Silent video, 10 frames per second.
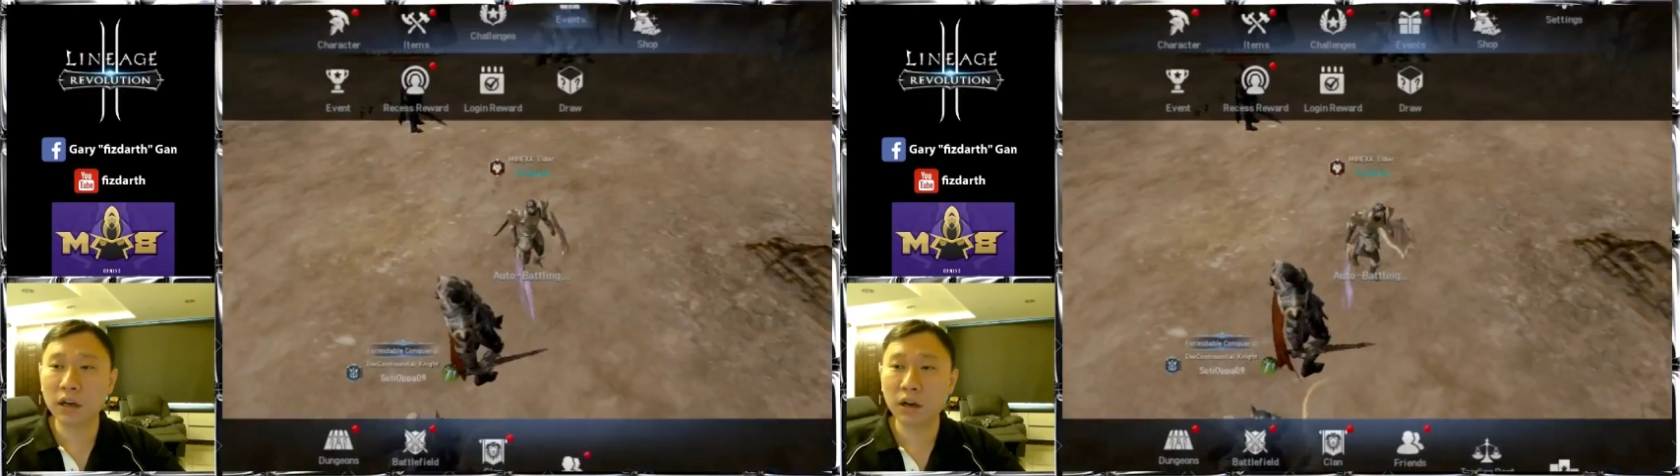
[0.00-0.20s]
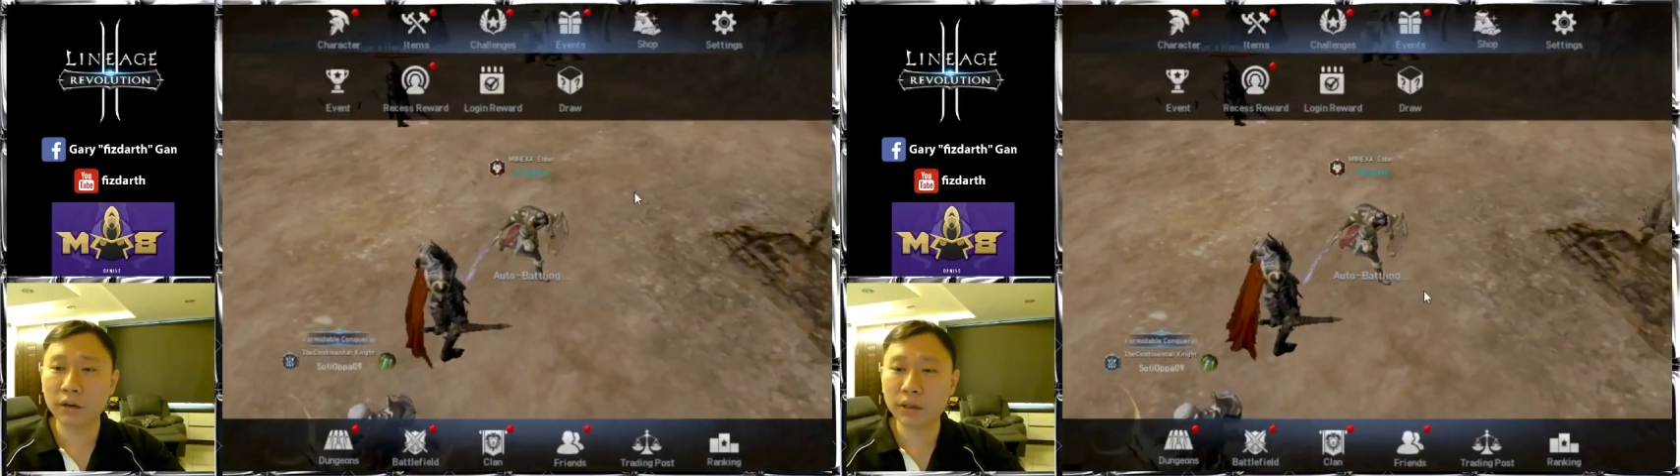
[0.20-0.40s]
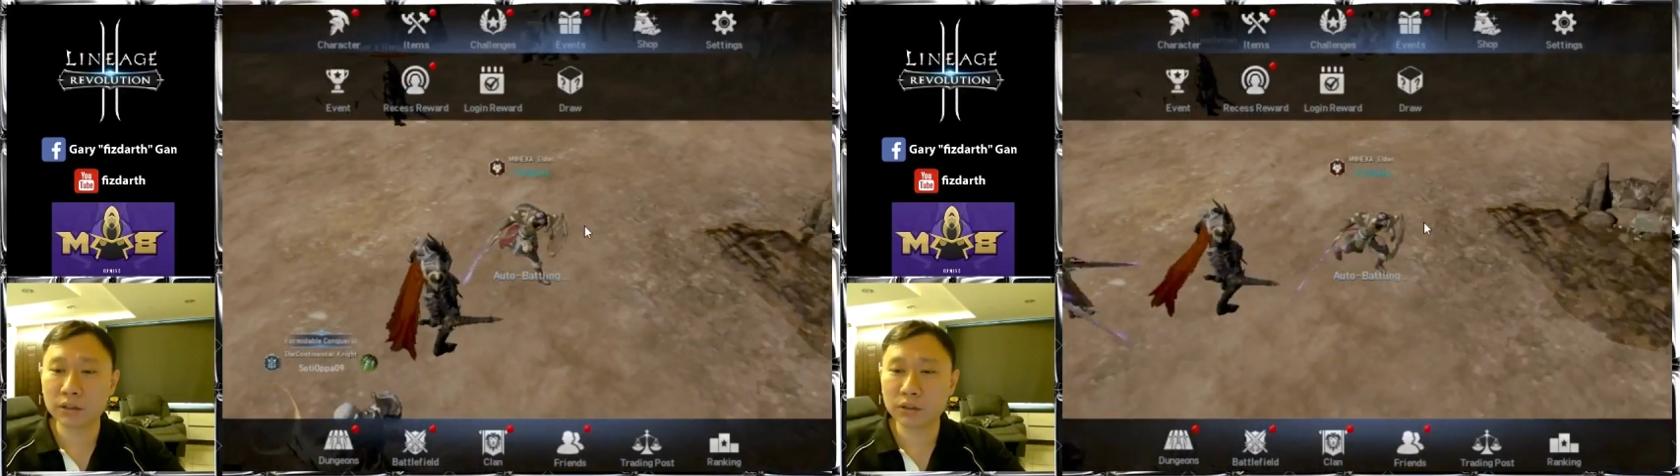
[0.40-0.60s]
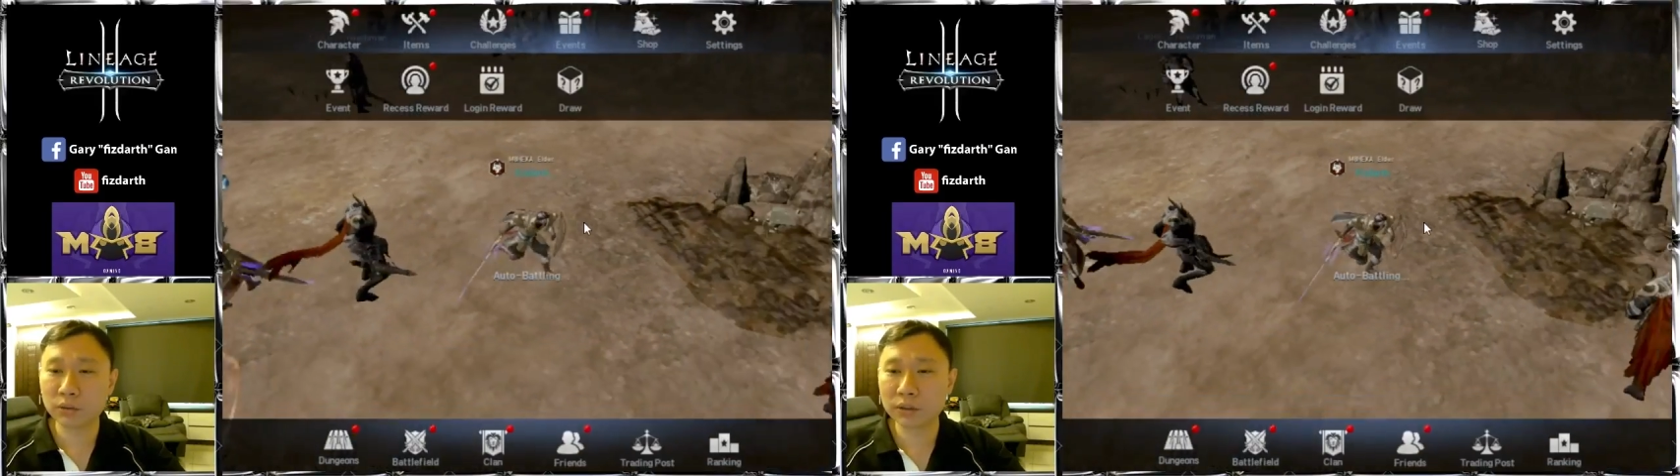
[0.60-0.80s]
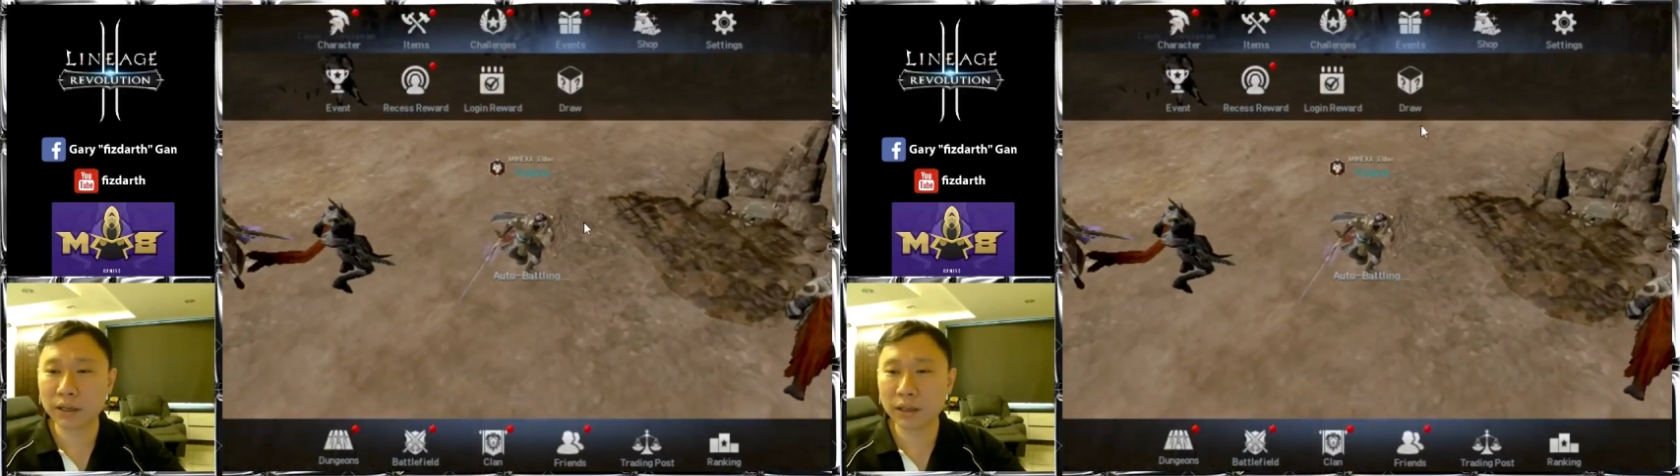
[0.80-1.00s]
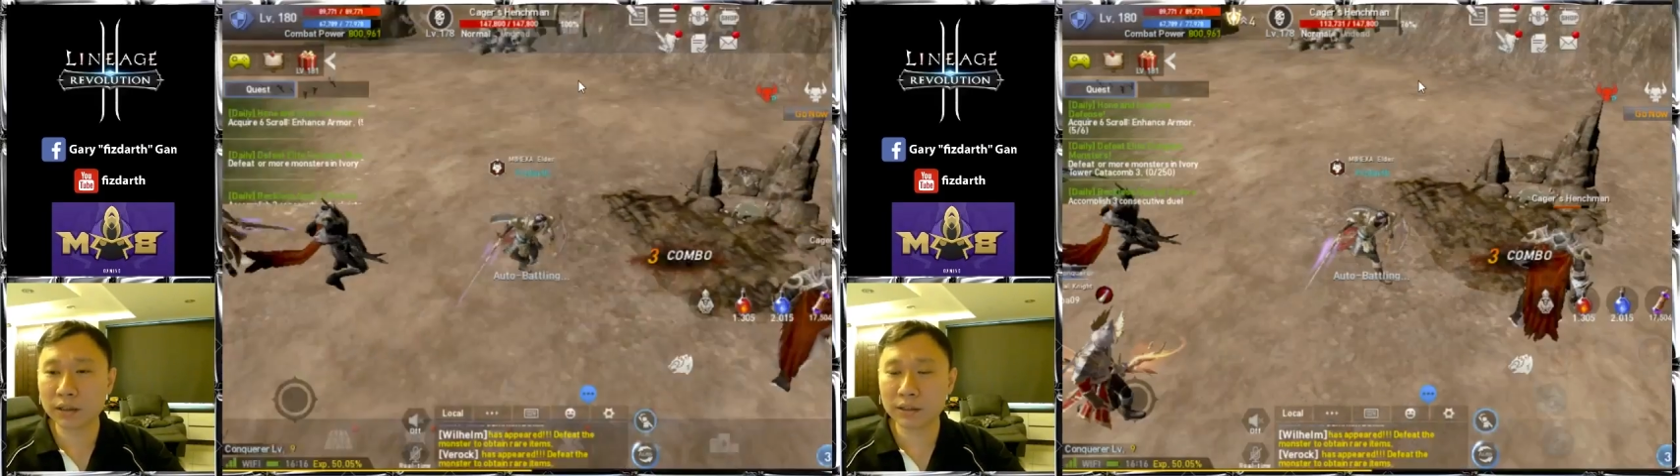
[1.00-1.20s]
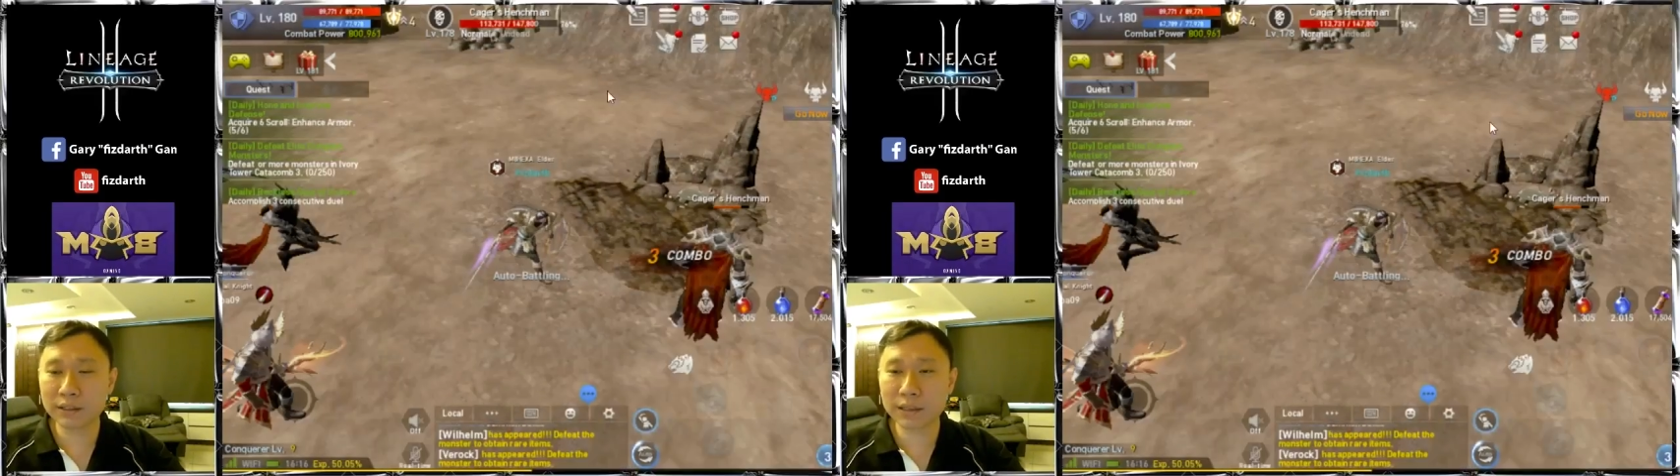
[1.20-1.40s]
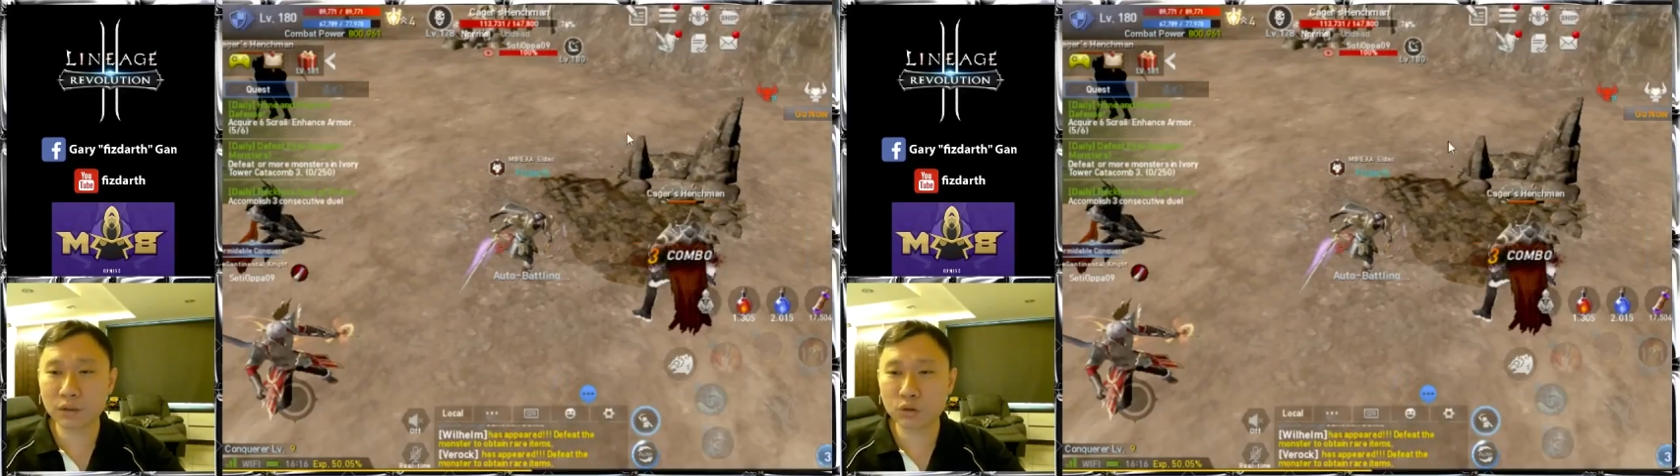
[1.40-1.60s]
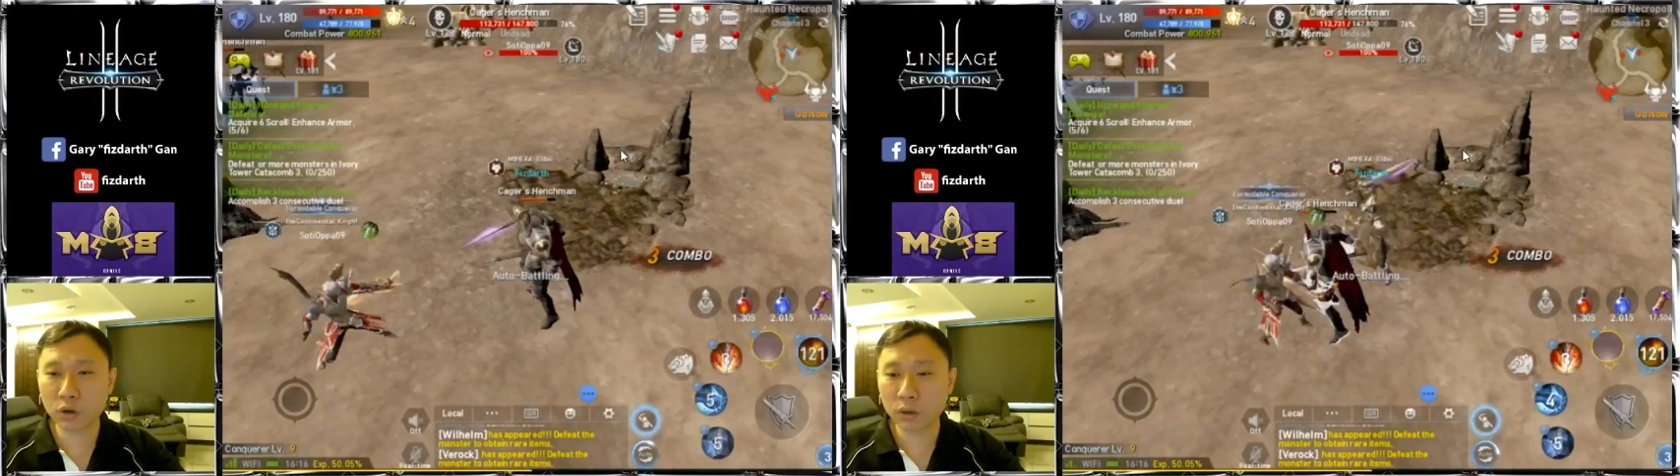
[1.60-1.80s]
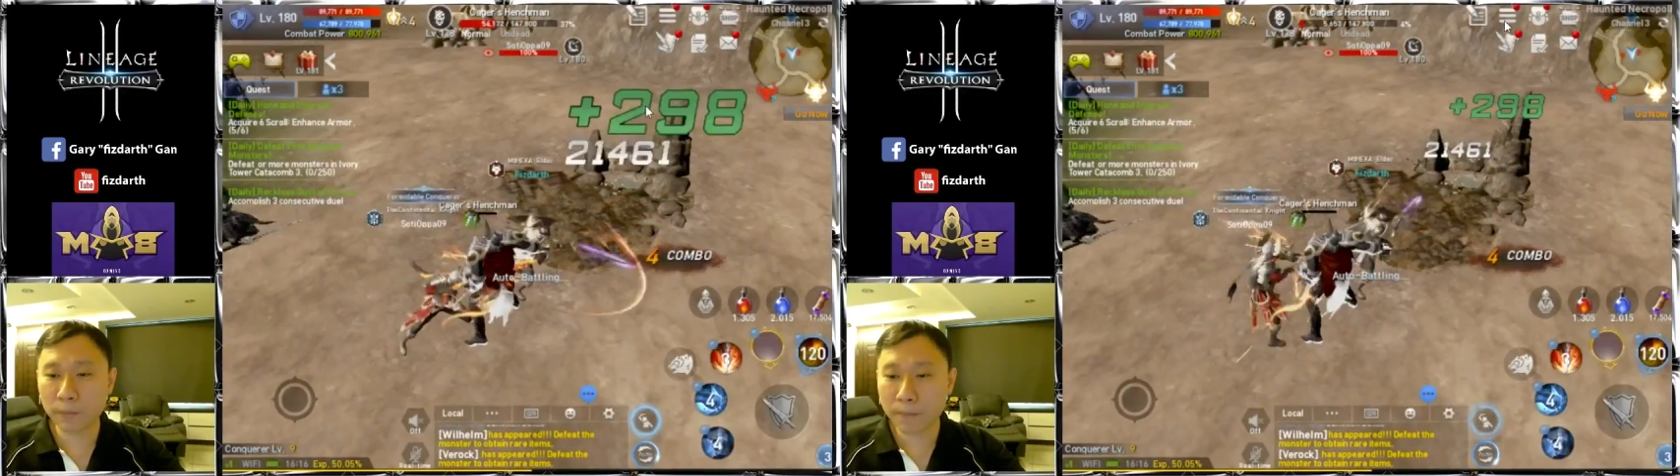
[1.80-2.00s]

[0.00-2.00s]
Alright, so yeah, these are draw.